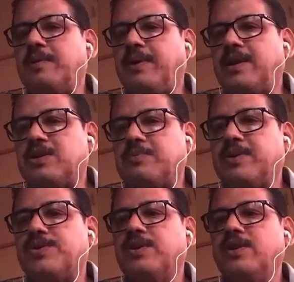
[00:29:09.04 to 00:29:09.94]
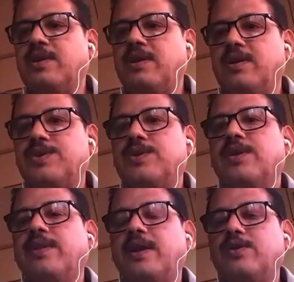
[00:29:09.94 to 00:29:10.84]
participation in real
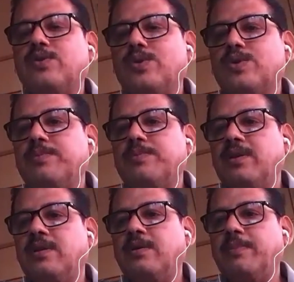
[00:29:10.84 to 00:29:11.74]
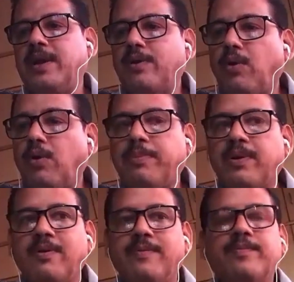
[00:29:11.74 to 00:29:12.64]
estate, that has also been made
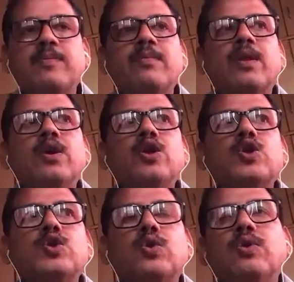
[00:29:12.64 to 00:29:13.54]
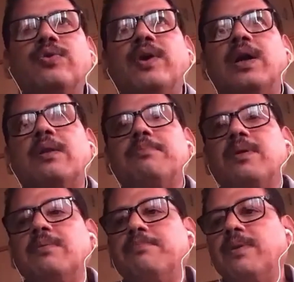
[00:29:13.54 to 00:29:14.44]
open. So far,
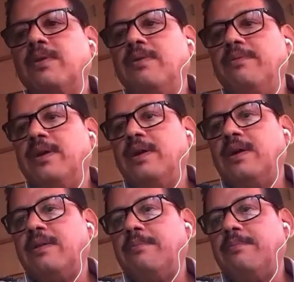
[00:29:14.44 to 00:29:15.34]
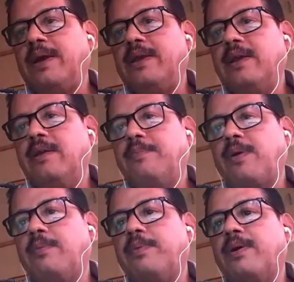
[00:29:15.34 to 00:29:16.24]
people were buying
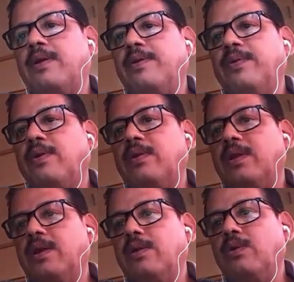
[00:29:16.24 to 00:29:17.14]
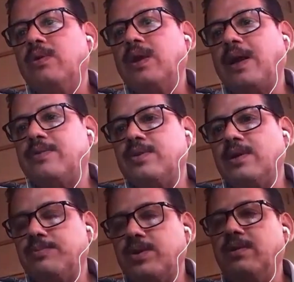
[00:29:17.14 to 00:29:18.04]
property for their own
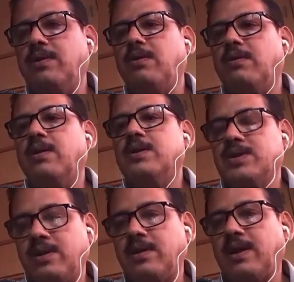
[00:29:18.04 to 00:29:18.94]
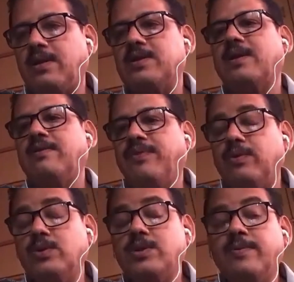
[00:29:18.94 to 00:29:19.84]
consumption or rather
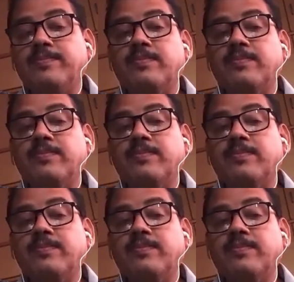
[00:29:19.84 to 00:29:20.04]
self-use.